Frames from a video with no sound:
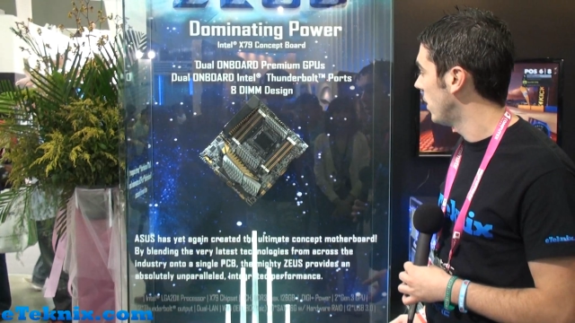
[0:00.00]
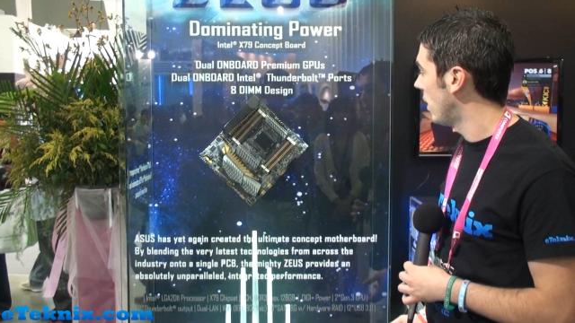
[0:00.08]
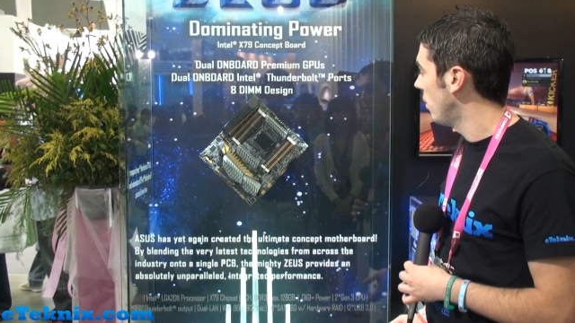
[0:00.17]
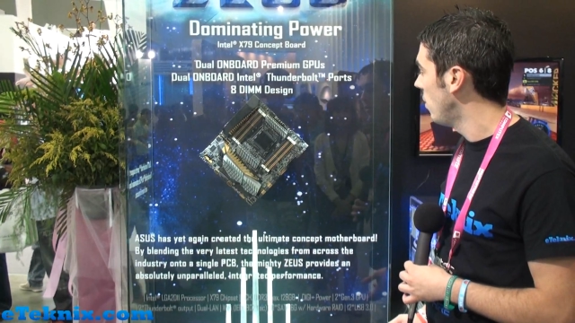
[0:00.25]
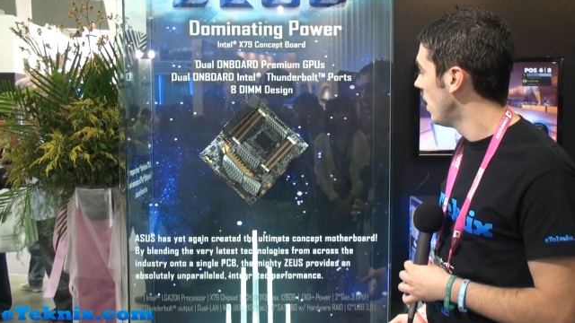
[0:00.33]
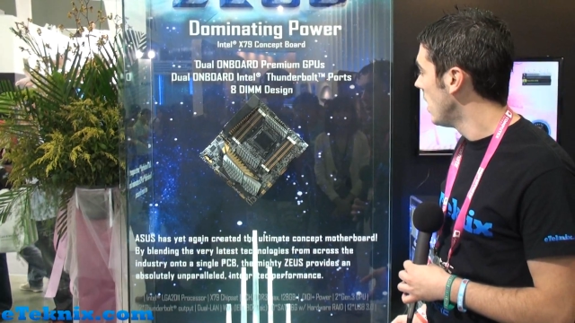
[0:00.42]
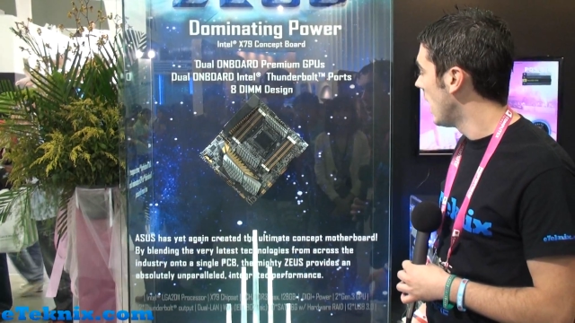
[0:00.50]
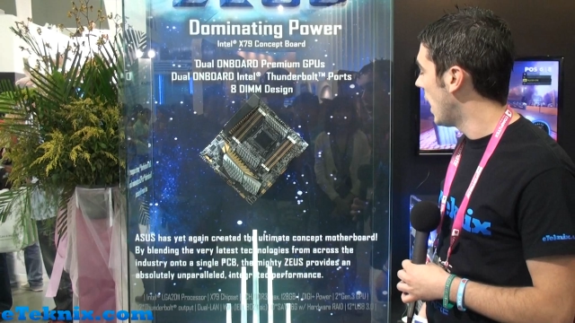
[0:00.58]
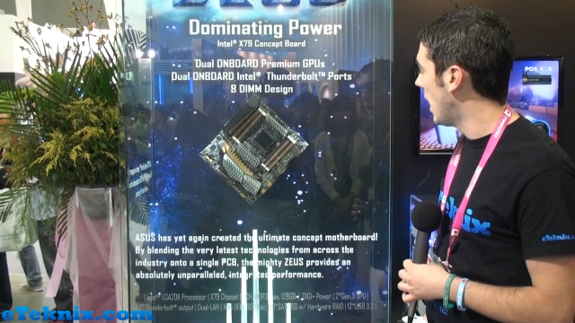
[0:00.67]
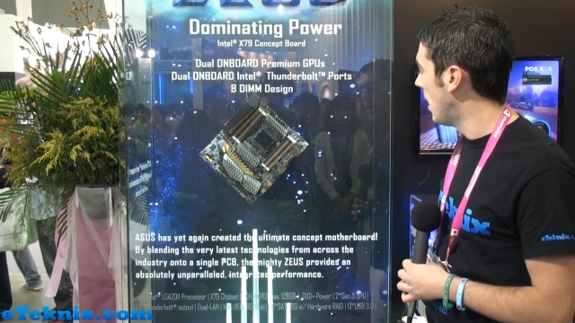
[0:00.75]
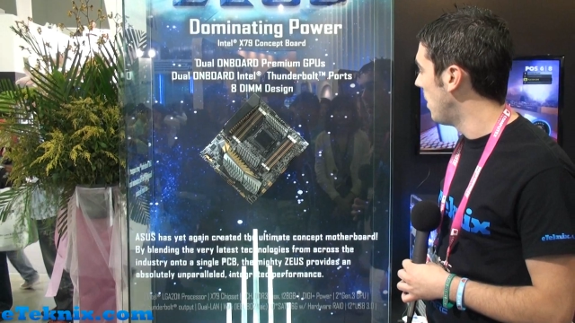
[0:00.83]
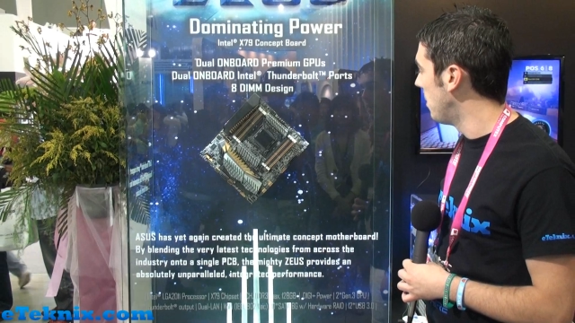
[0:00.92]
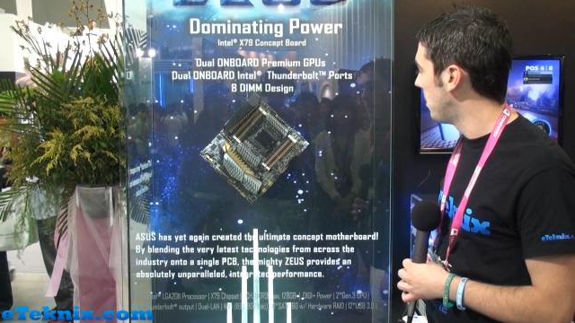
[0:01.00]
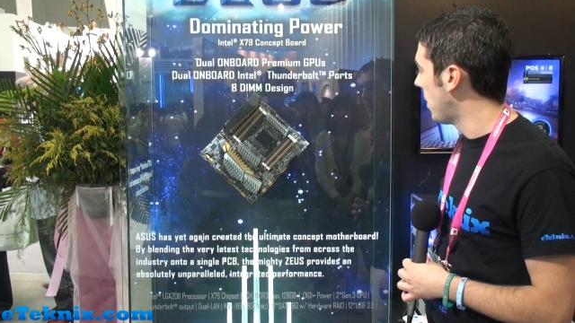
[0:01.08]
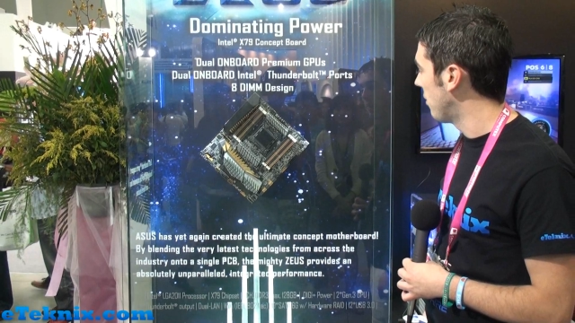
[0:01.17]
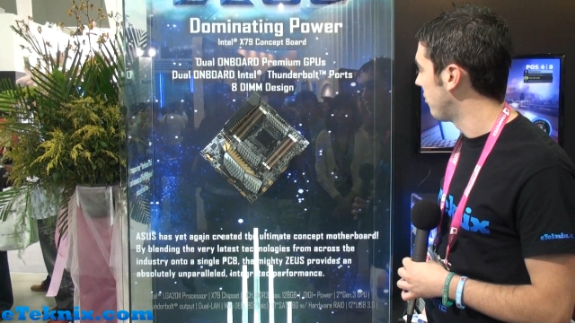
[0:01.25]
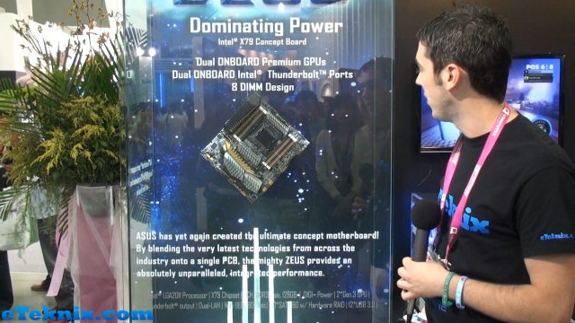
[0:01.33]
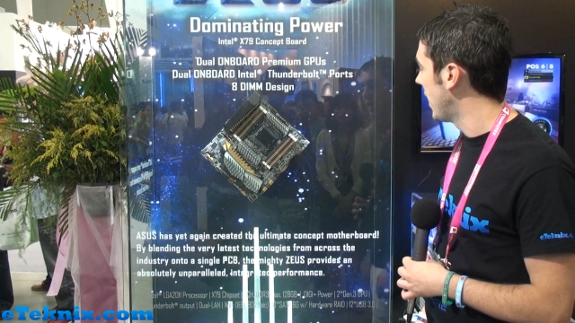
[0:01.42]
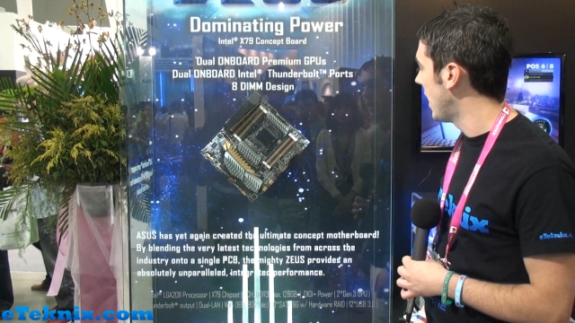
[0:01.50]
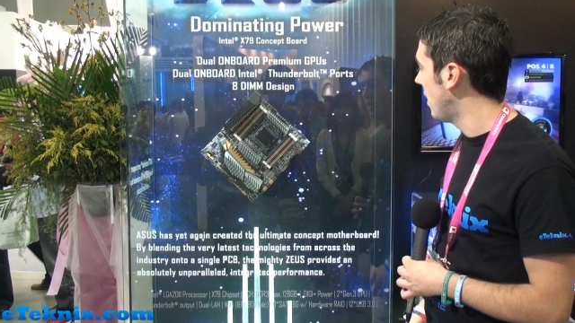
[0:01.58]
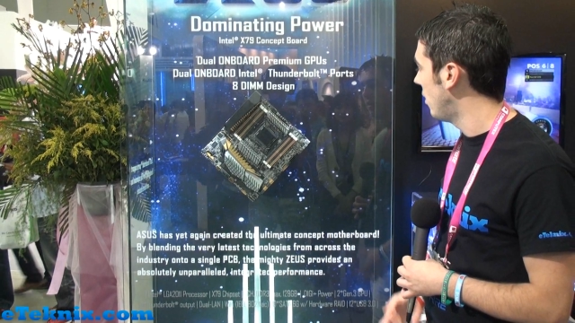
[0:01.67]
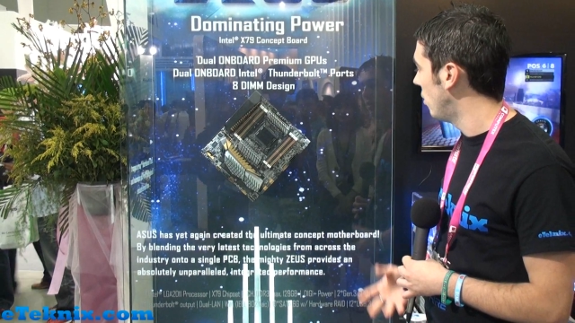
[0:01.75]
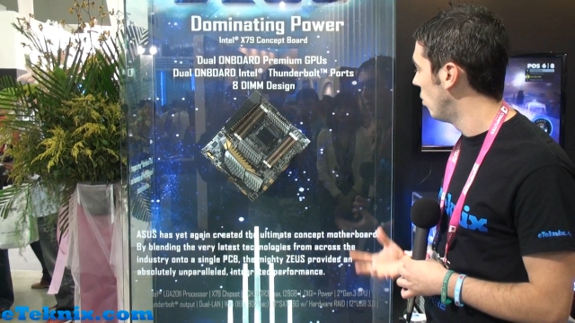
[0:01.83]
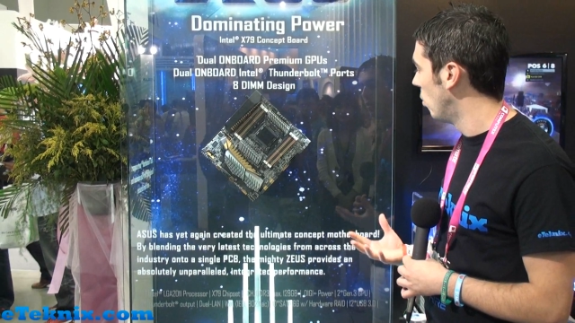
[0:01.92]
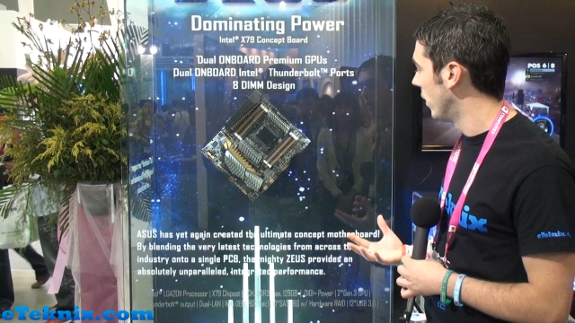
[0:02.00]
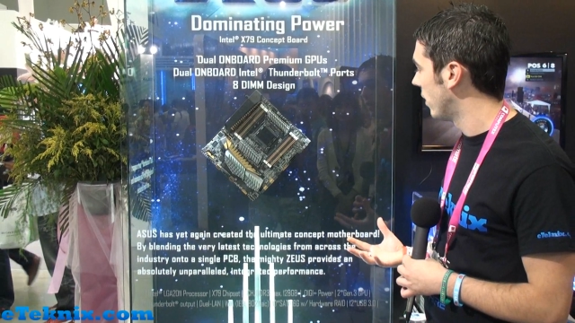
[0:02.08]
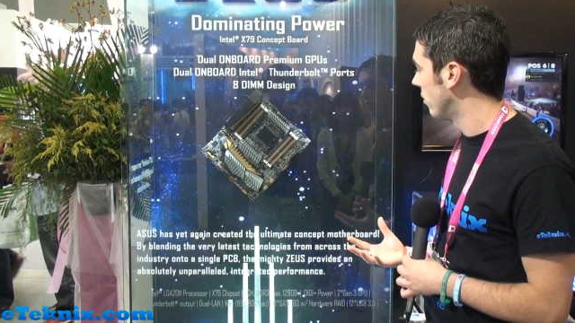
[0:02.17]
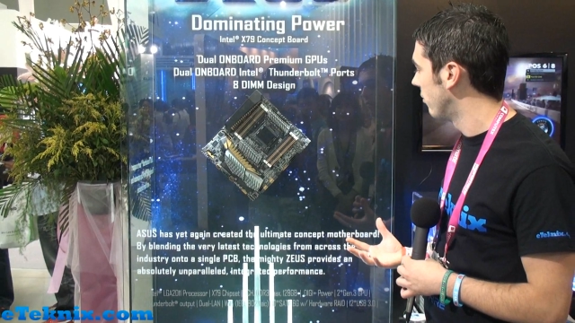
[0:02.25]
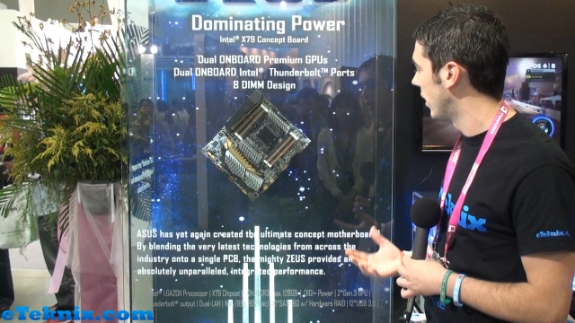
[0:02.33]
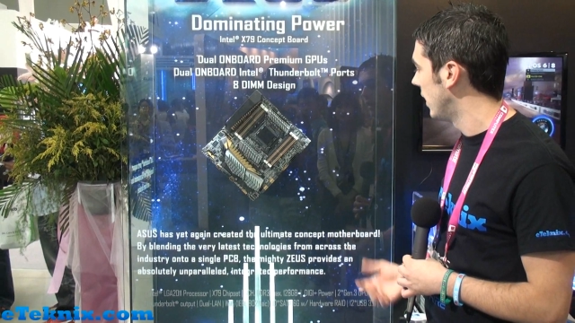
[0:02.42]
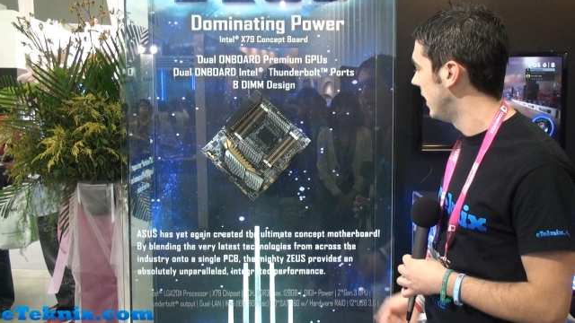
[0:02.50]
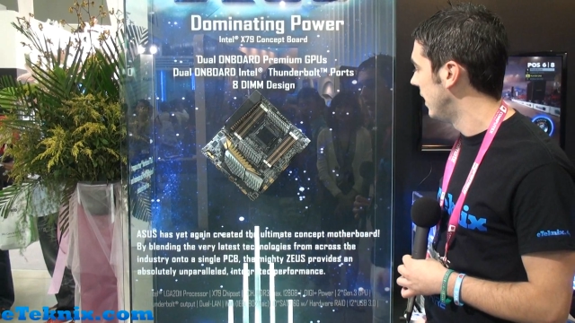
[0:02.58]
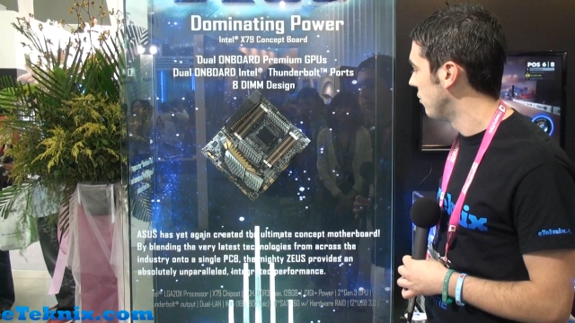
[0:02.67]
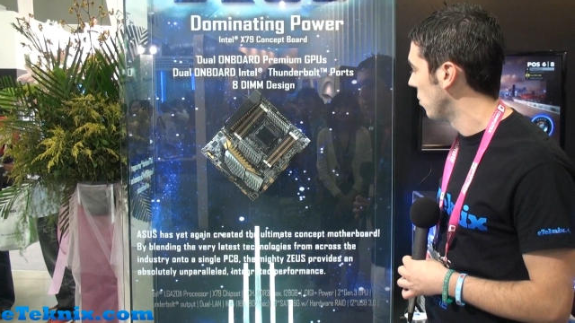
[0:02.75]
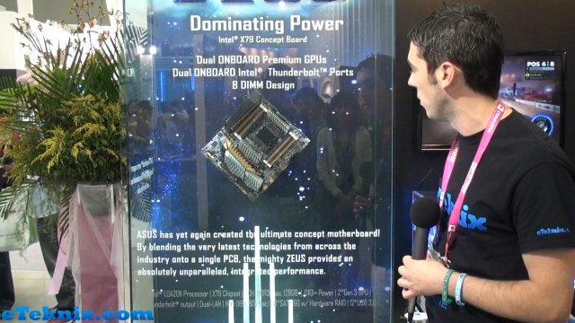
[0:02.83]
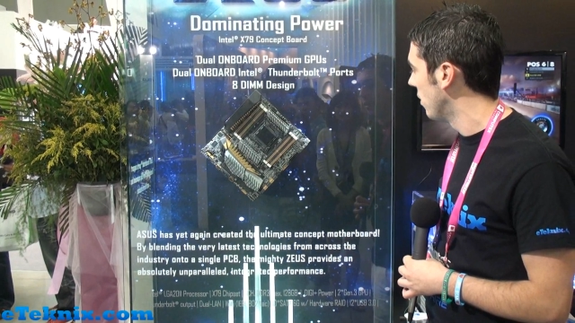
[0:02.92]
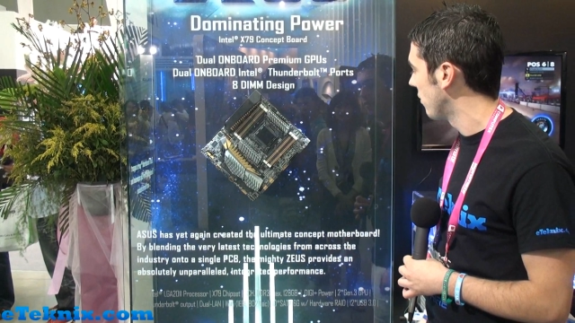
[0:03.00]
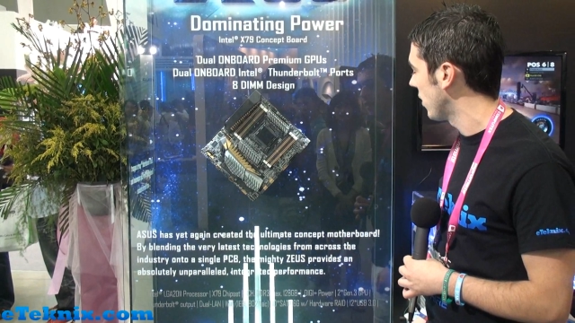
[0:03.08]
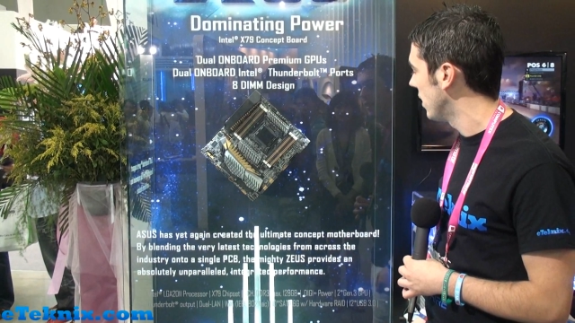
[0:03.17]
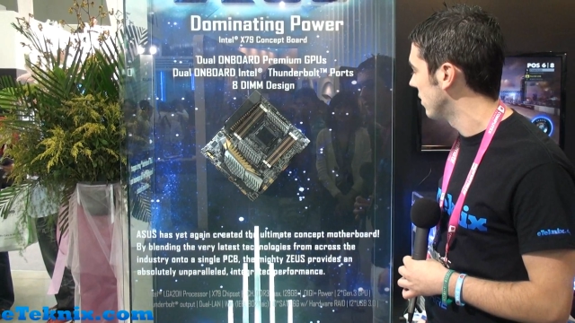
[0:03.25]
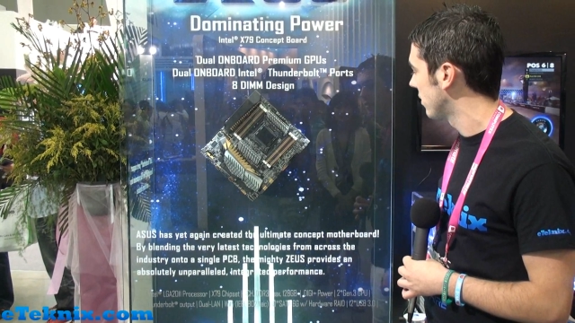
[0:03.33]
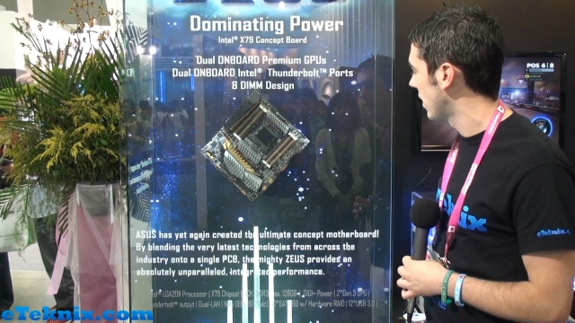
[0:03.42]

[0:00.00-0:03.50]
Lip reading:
No face is visible, so there are no lips to read.